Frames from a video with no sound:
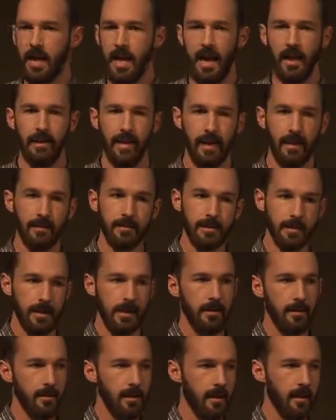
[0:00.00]
and they can see
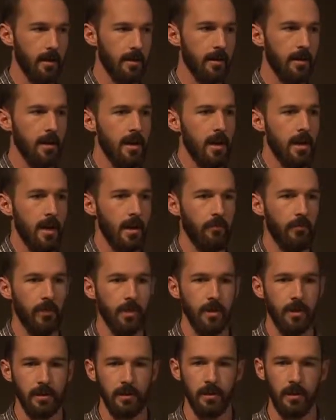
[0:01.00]
it there uh, for
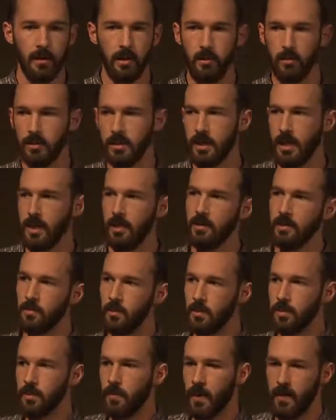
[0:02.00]
the, the use case,
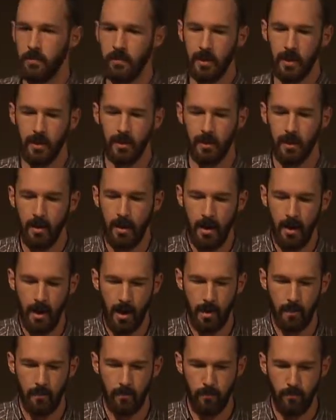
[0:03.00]
which might be
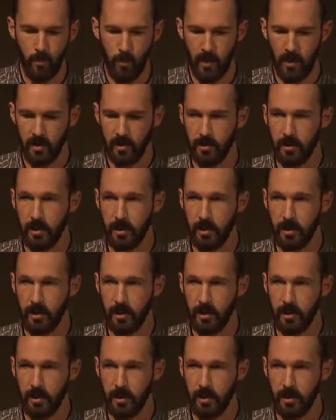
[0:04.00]
um, where you're